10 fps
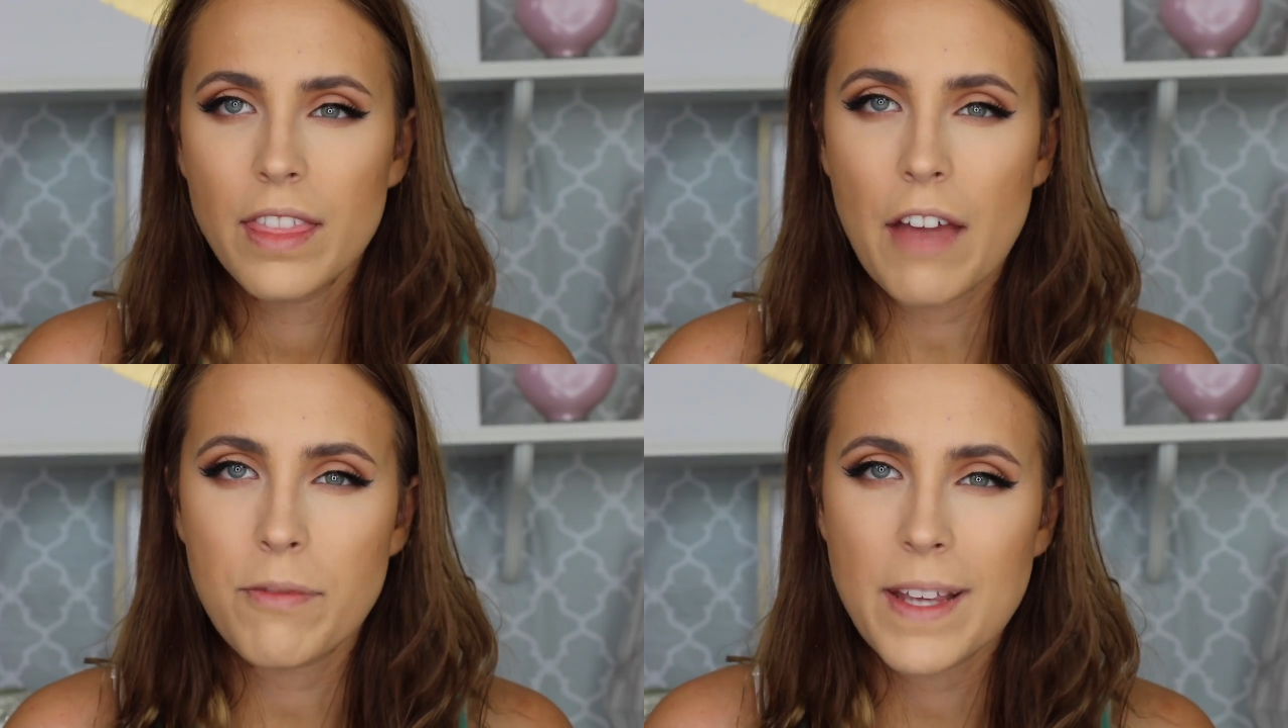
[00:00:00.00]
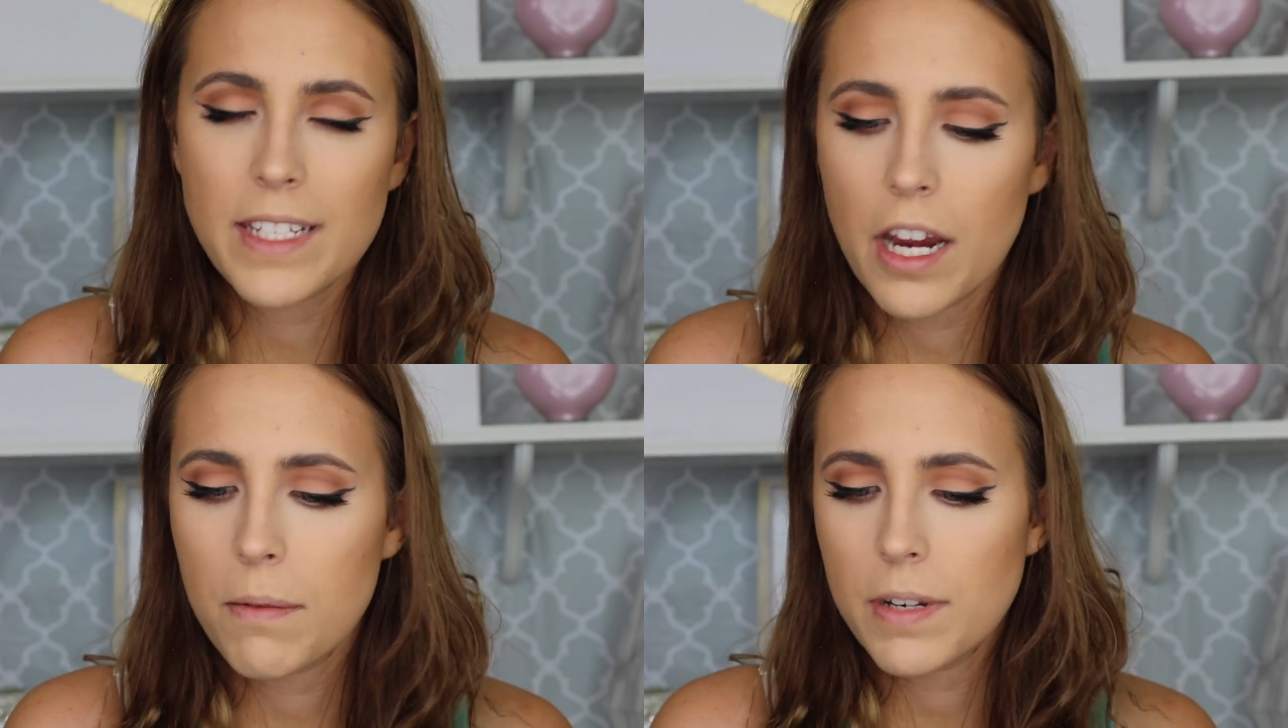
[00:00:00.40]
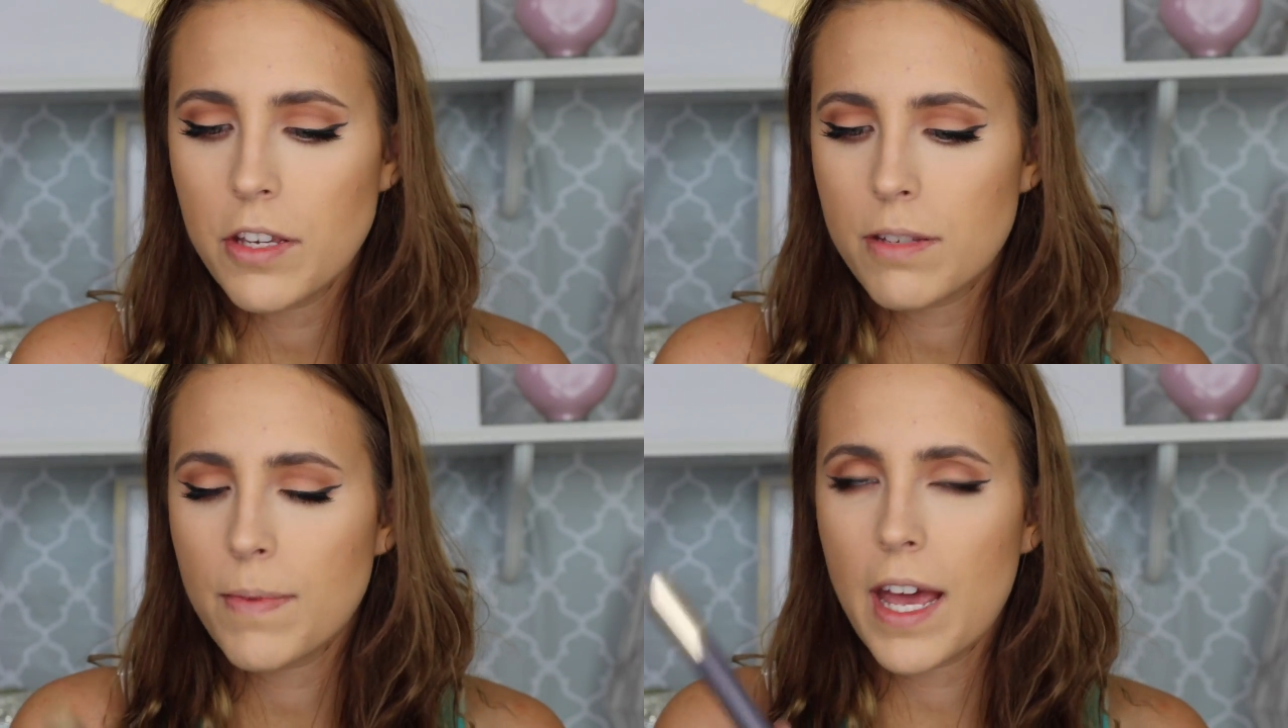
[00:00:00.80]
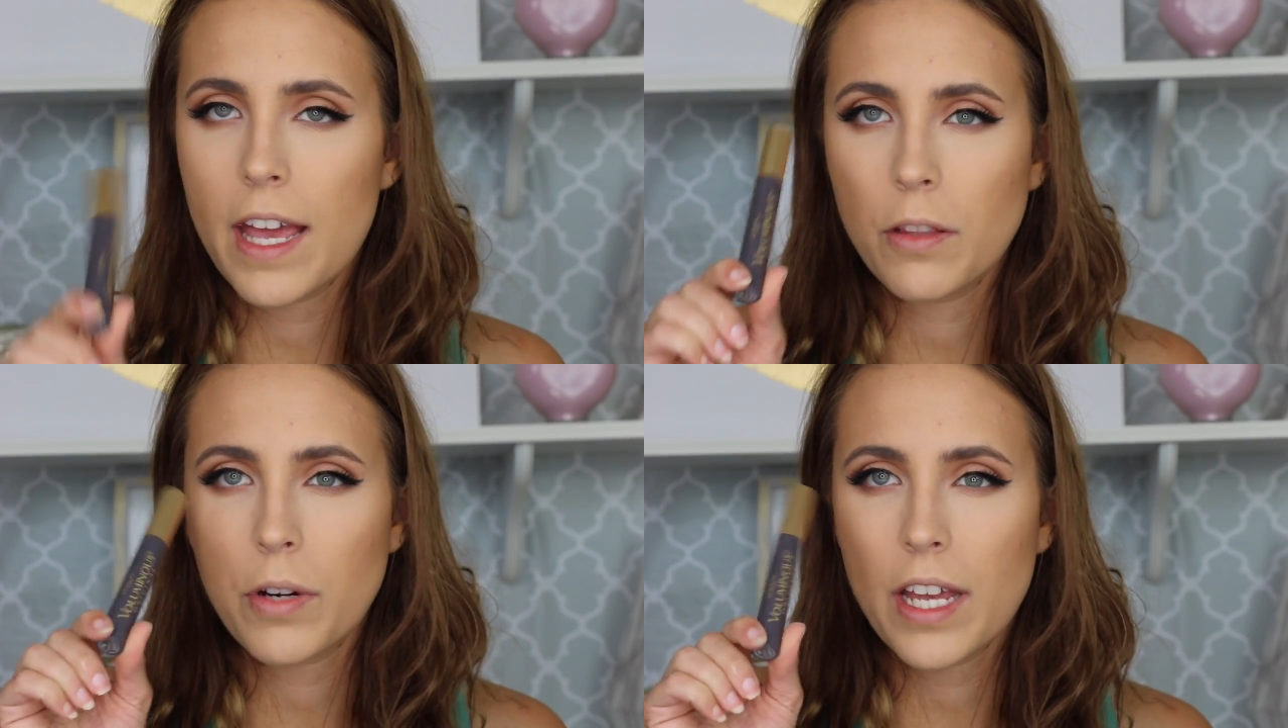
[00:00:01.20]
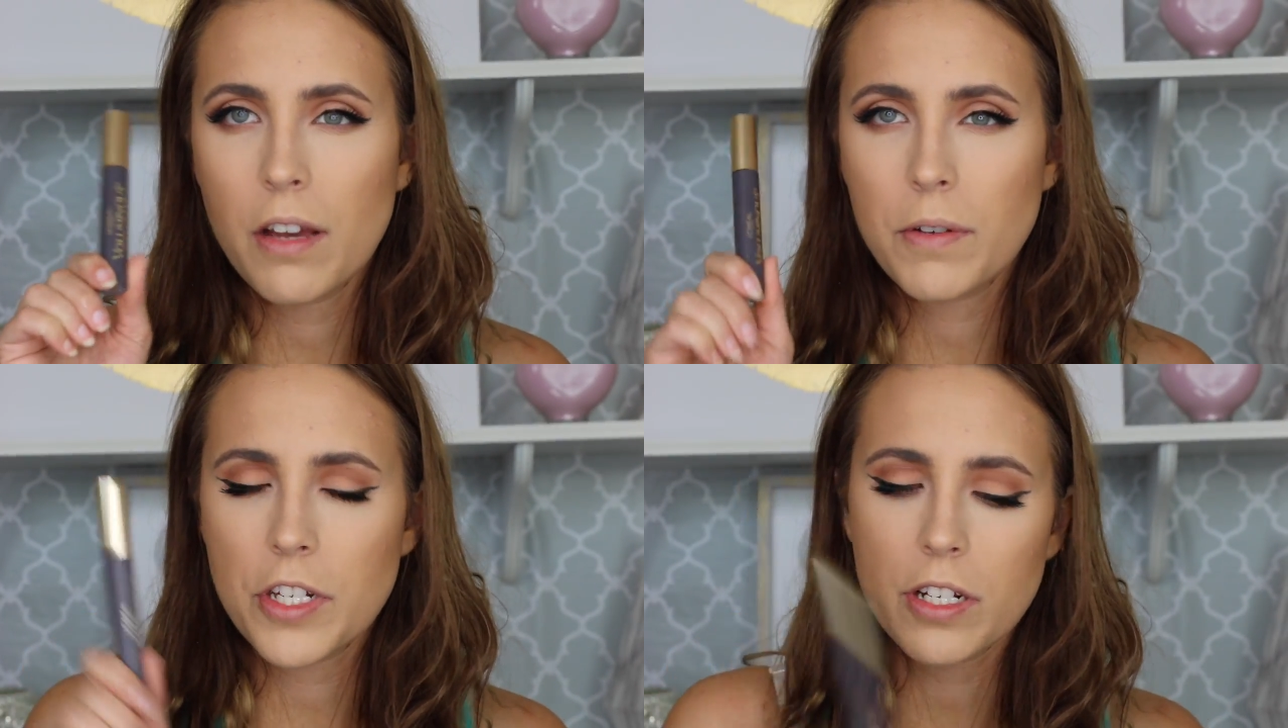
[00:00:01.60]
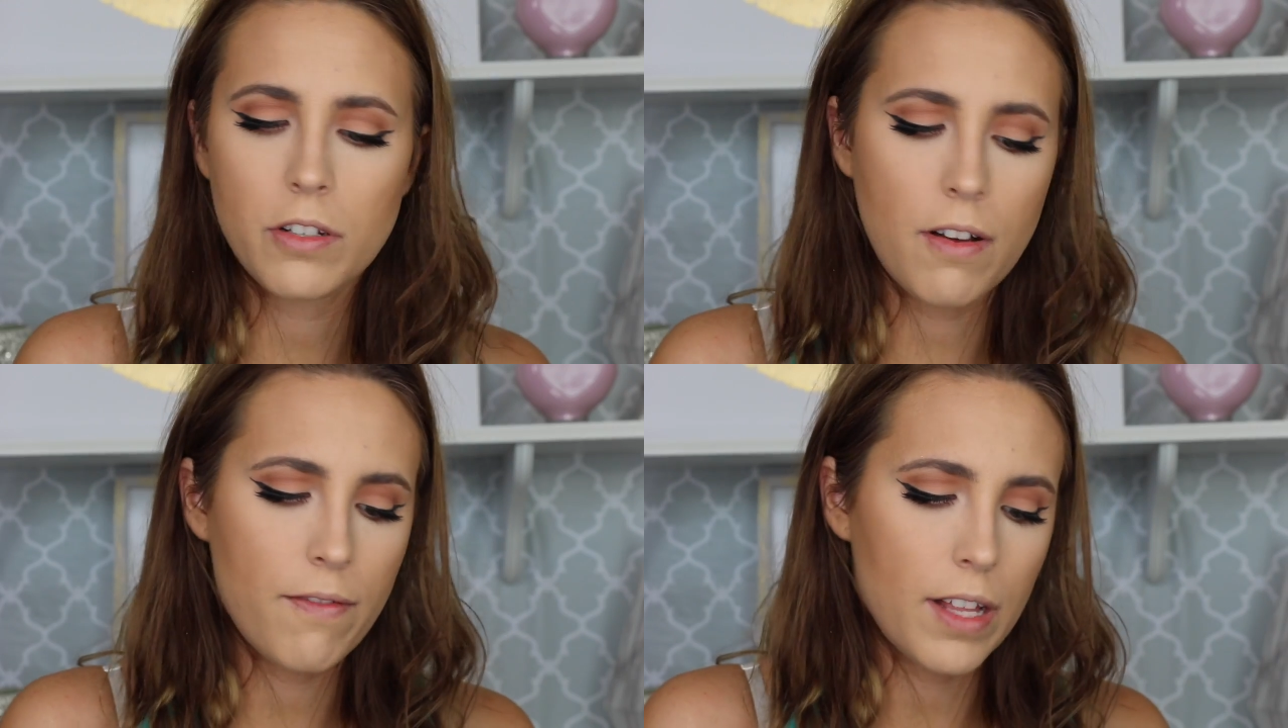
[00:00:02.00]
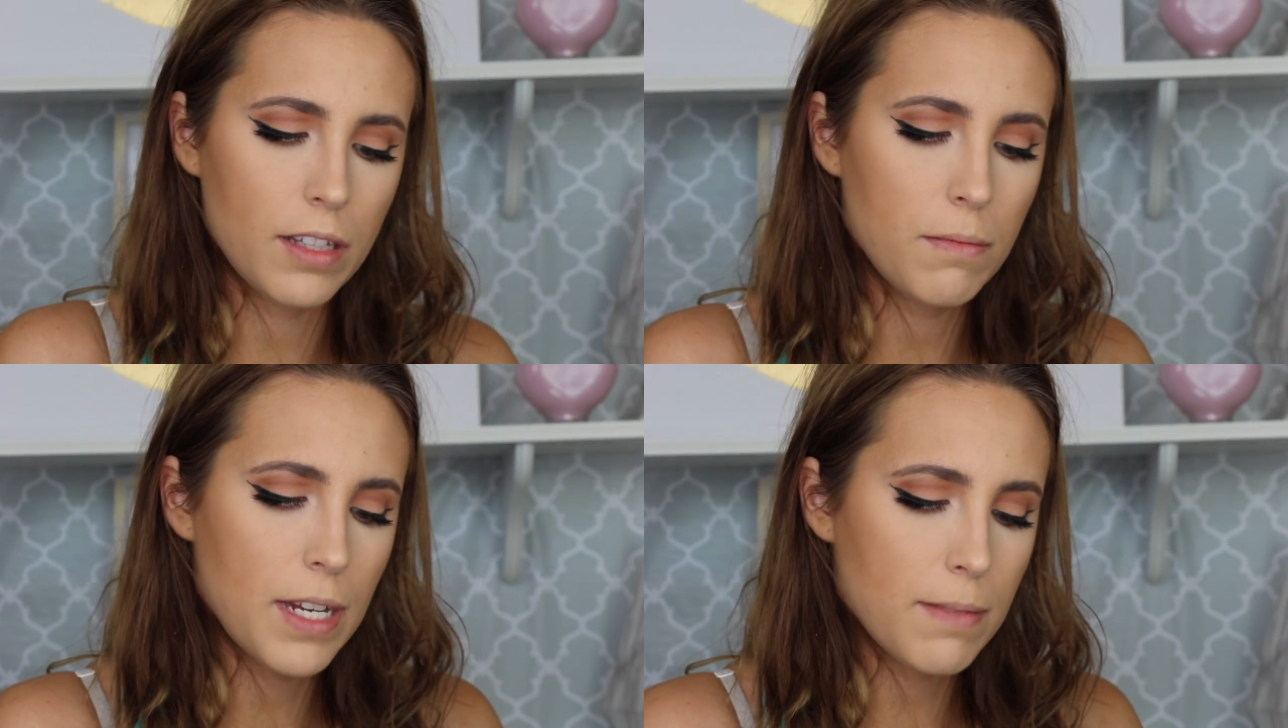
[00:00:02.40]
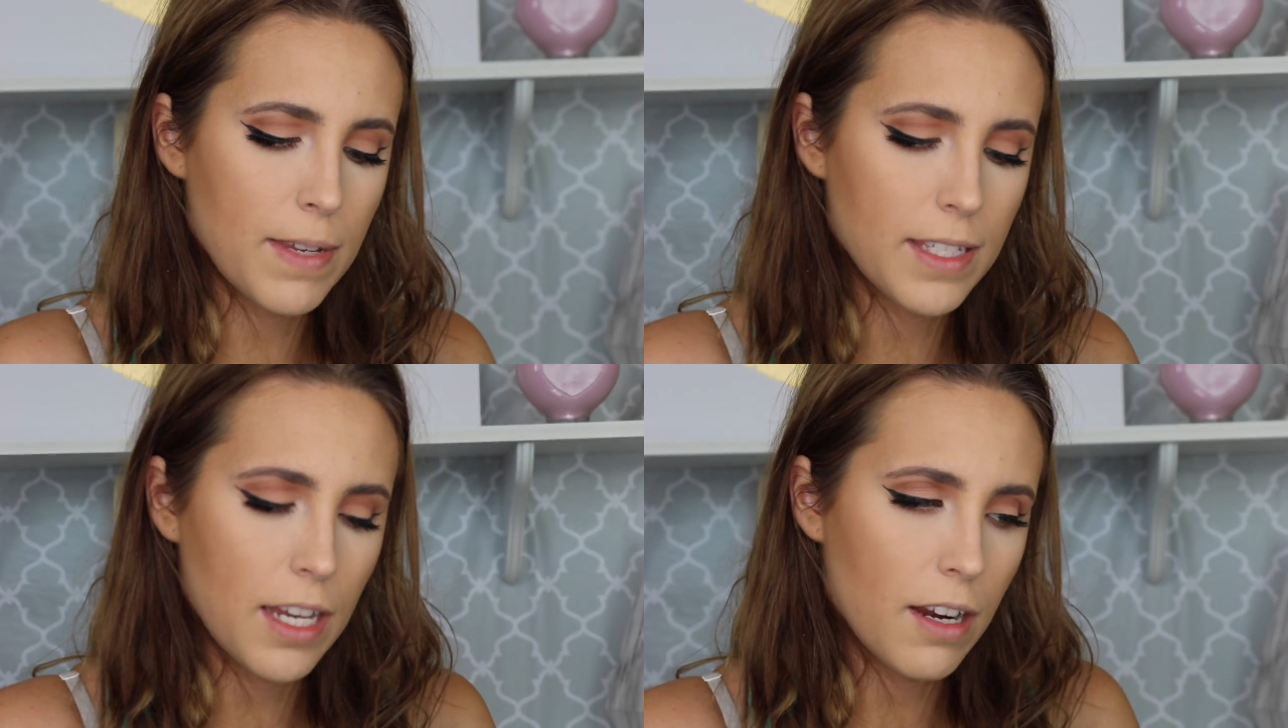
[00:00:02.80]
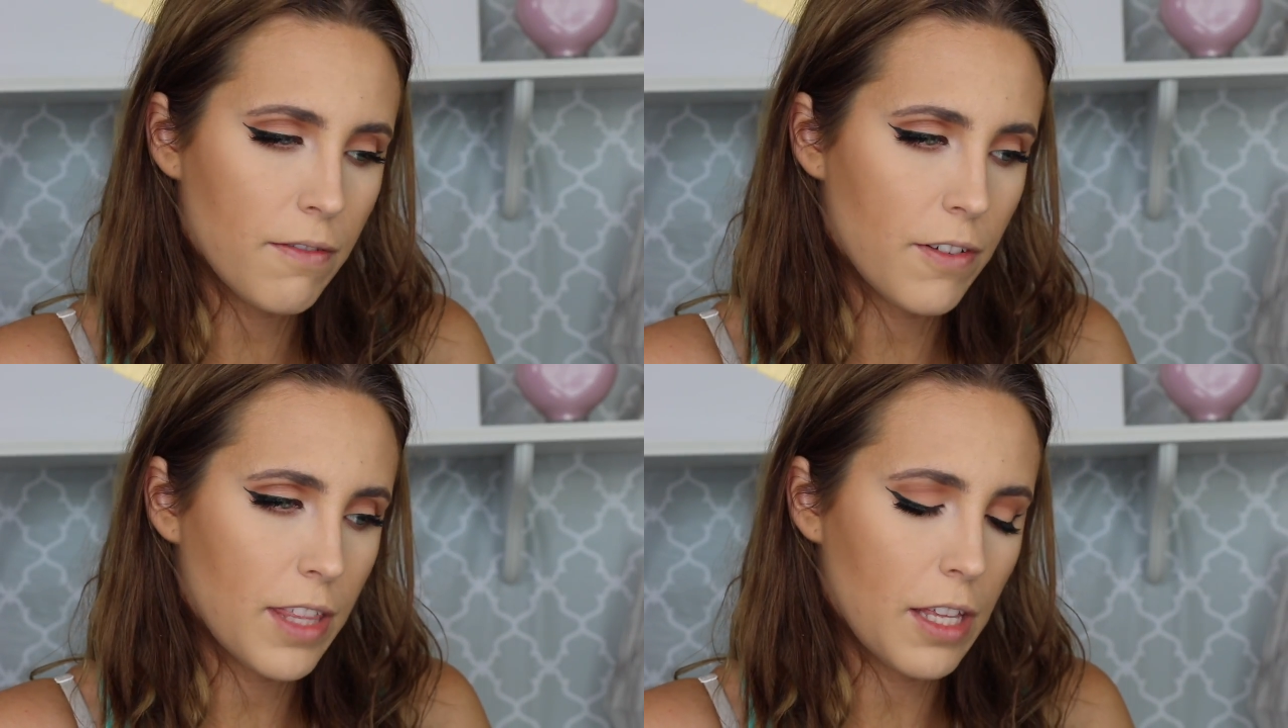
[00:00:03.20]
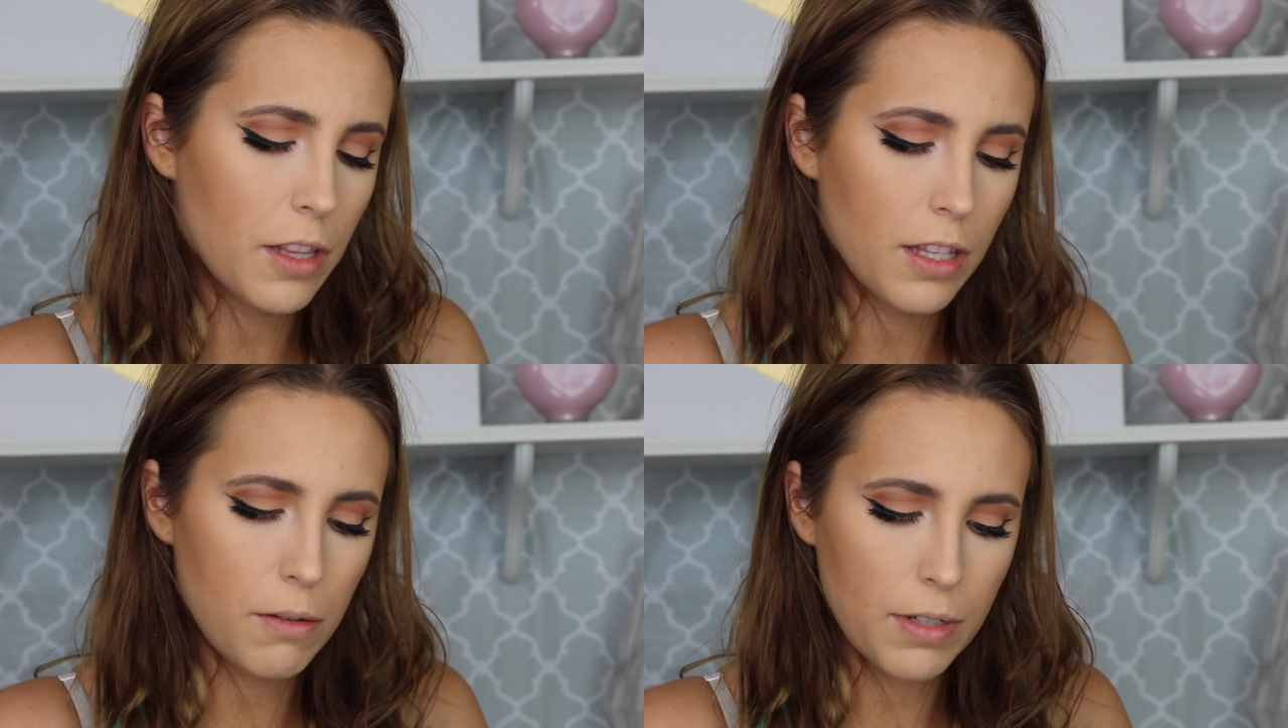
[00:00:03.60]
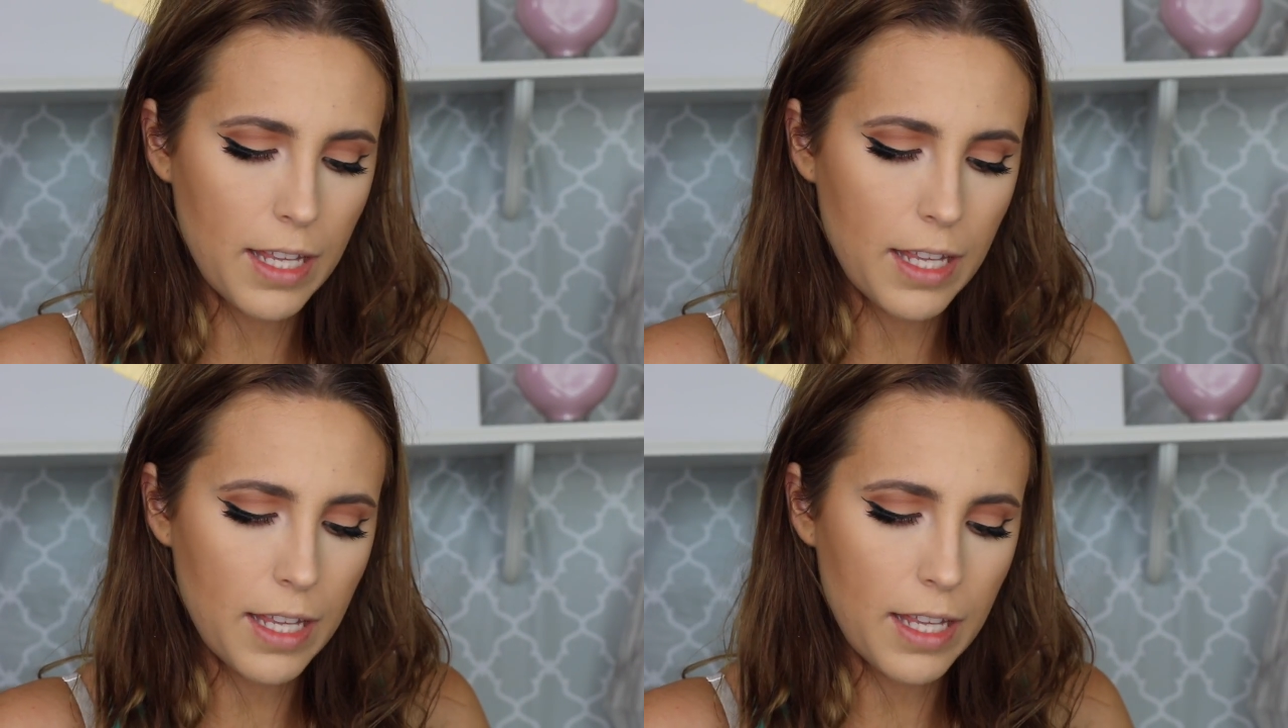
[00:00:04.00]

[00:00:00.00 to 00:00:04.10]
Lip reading: Now for mascara, I'm going to use my L'Oreal Original Voluminous Mascara for the lower